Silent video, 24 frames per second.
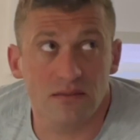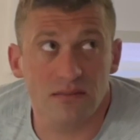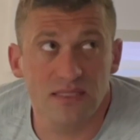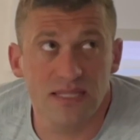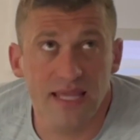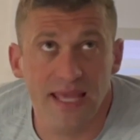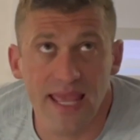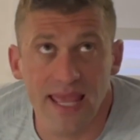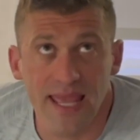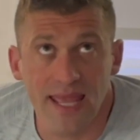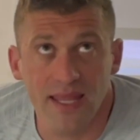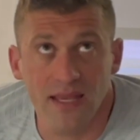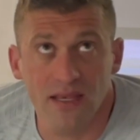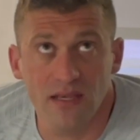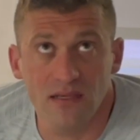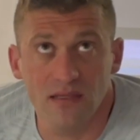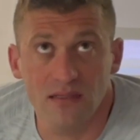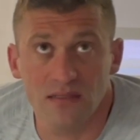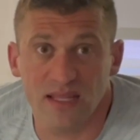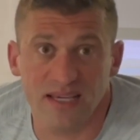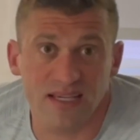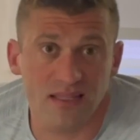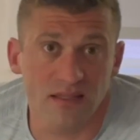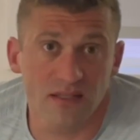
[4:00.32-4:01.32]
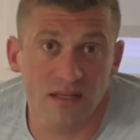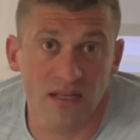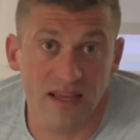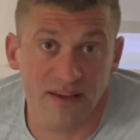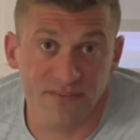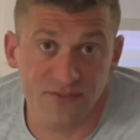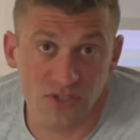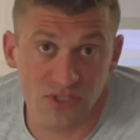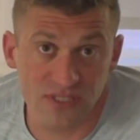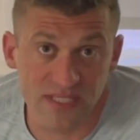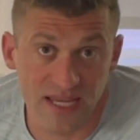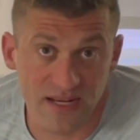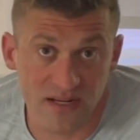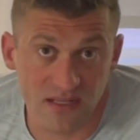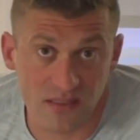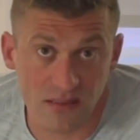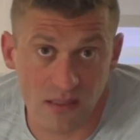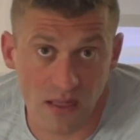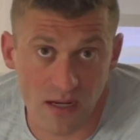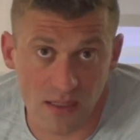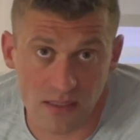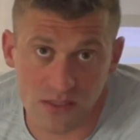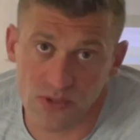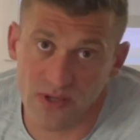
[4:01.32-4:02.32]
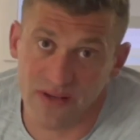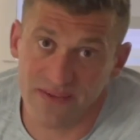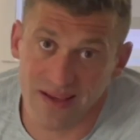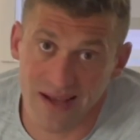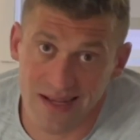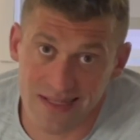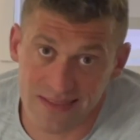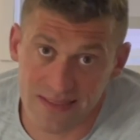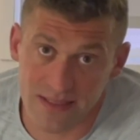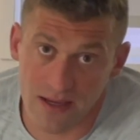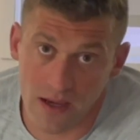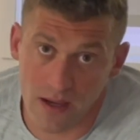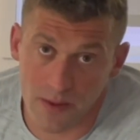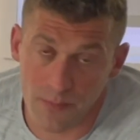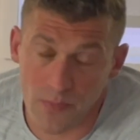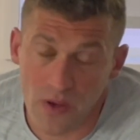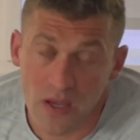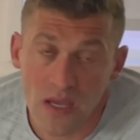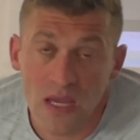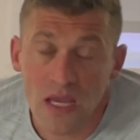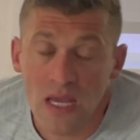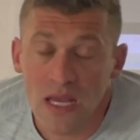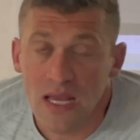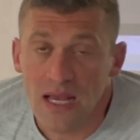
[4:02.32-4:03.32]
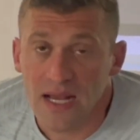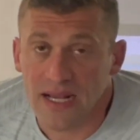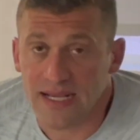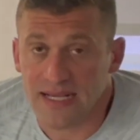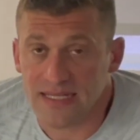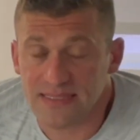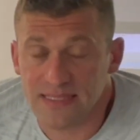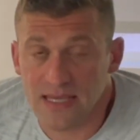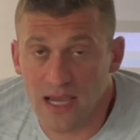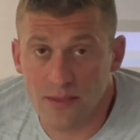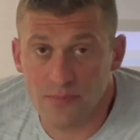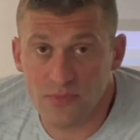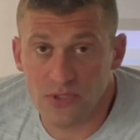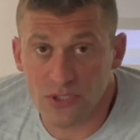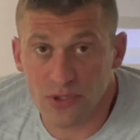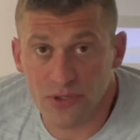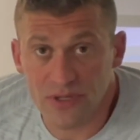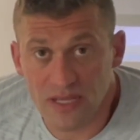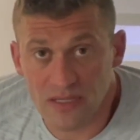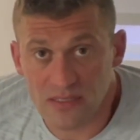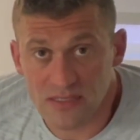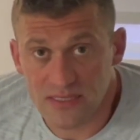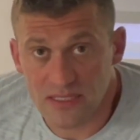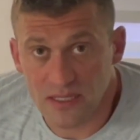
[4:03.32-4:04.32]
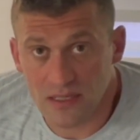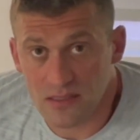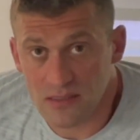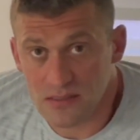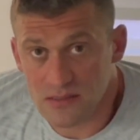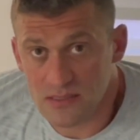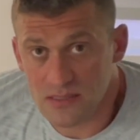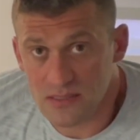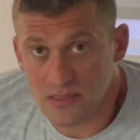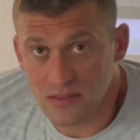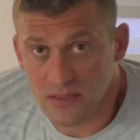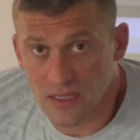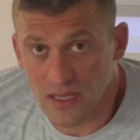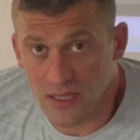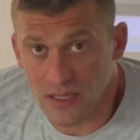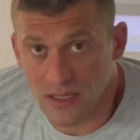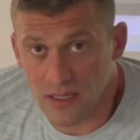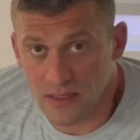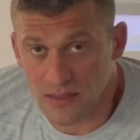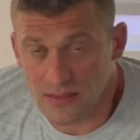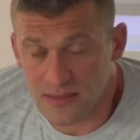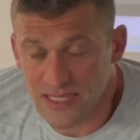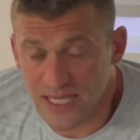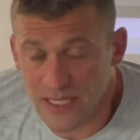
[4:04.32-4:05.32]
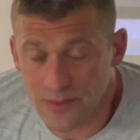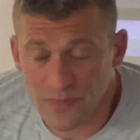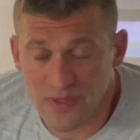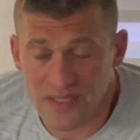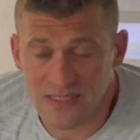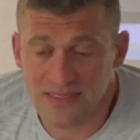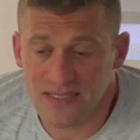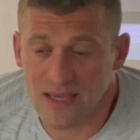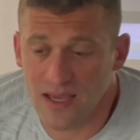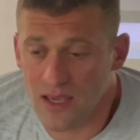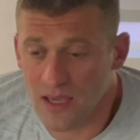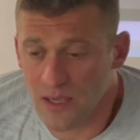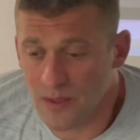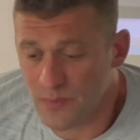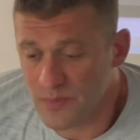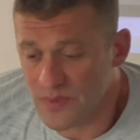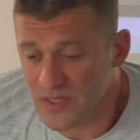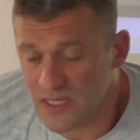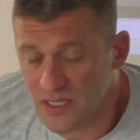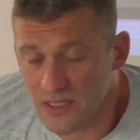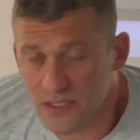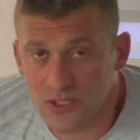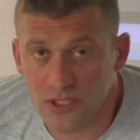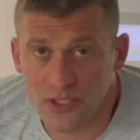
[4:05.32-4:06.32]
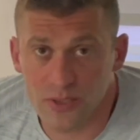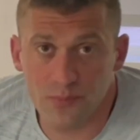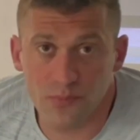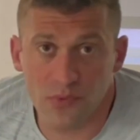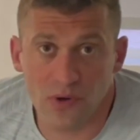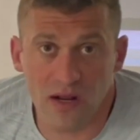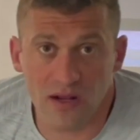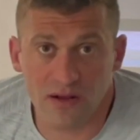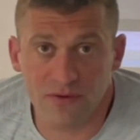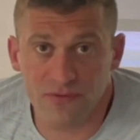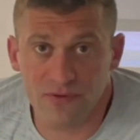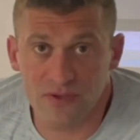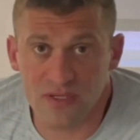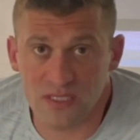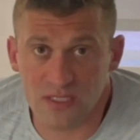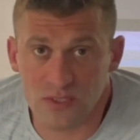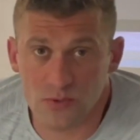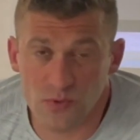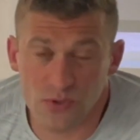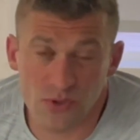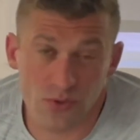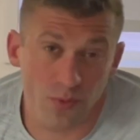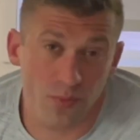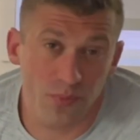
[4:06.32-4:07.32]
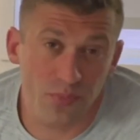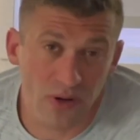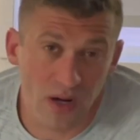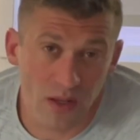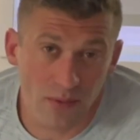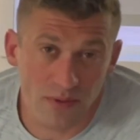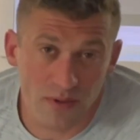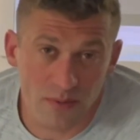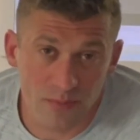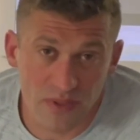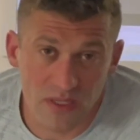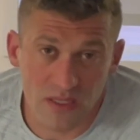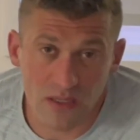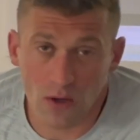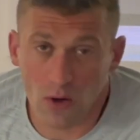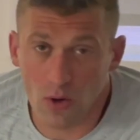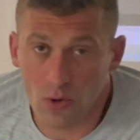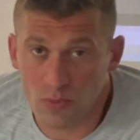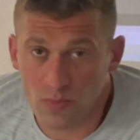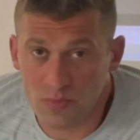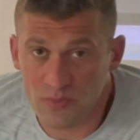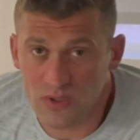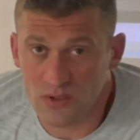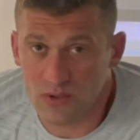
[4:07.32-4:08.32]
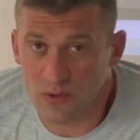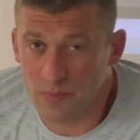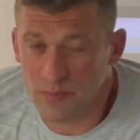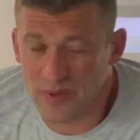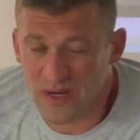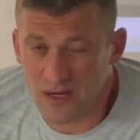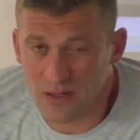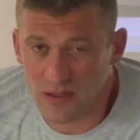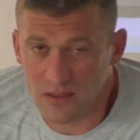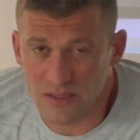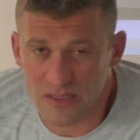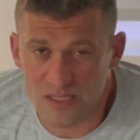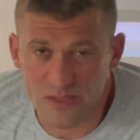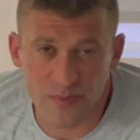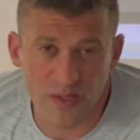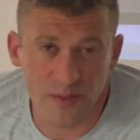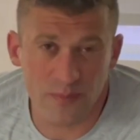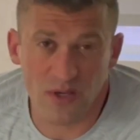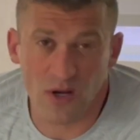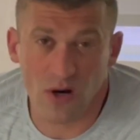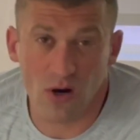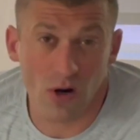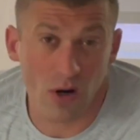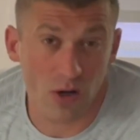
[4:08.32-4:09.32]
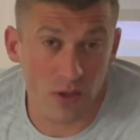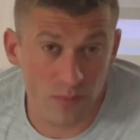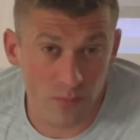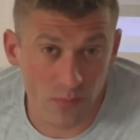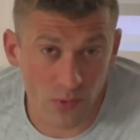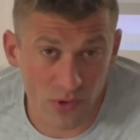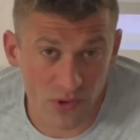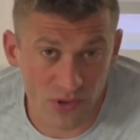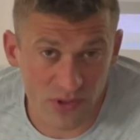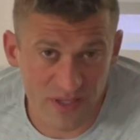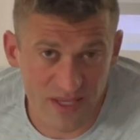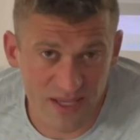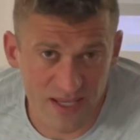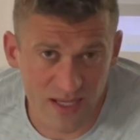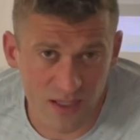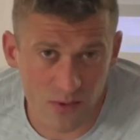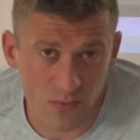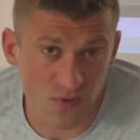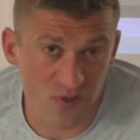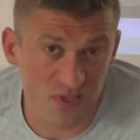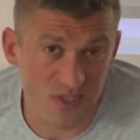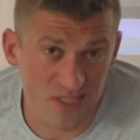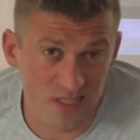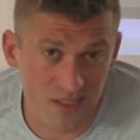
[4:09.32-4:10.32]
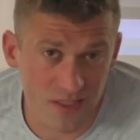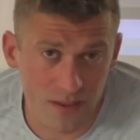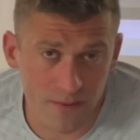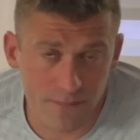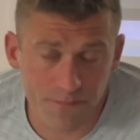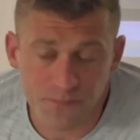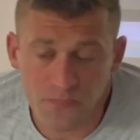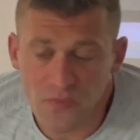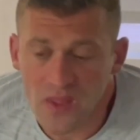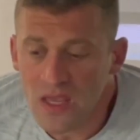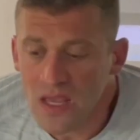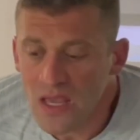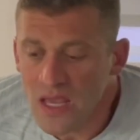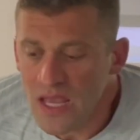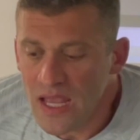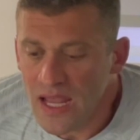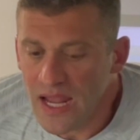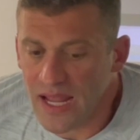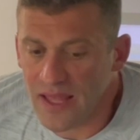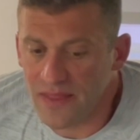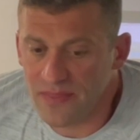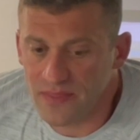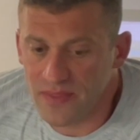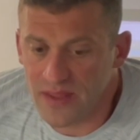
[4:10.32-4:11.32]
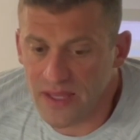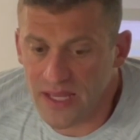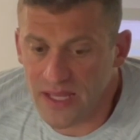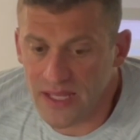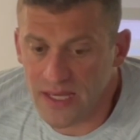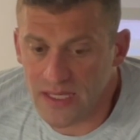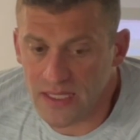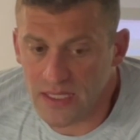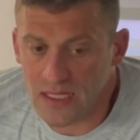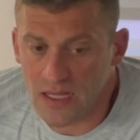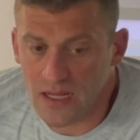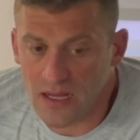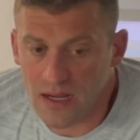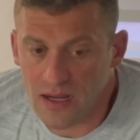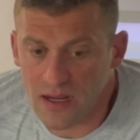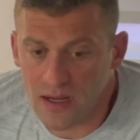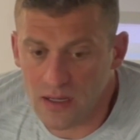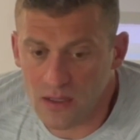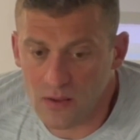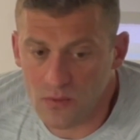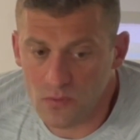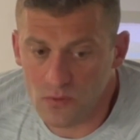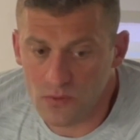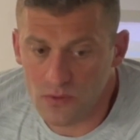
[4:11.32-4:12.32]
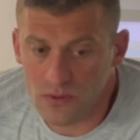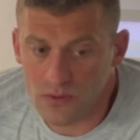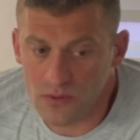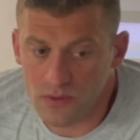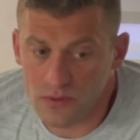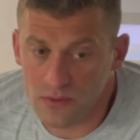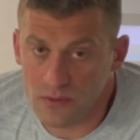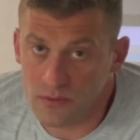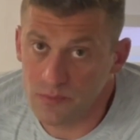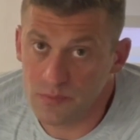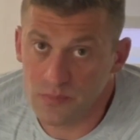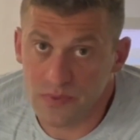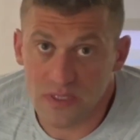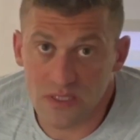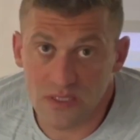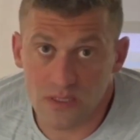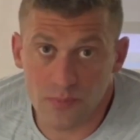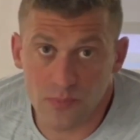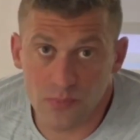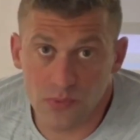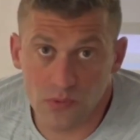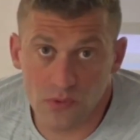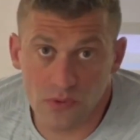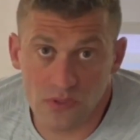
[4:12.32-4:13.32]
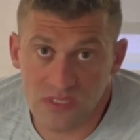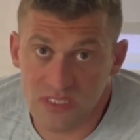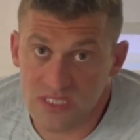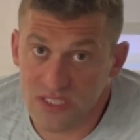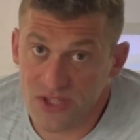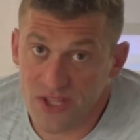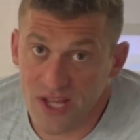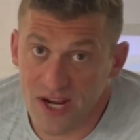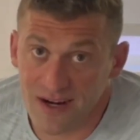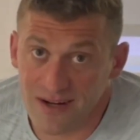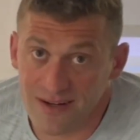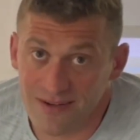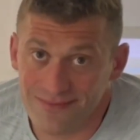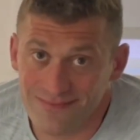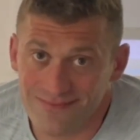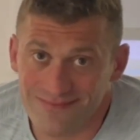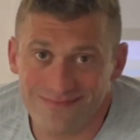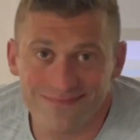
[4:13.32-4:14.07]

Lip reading: 10, like a little after 10 o'clock. So I got time. I got time to go downstairs, take my time, eat a good breakfast, which will probably be oatmeal, berries, maybe a hard-boiled egg, we'll see. And then I will be at the pool and see you there.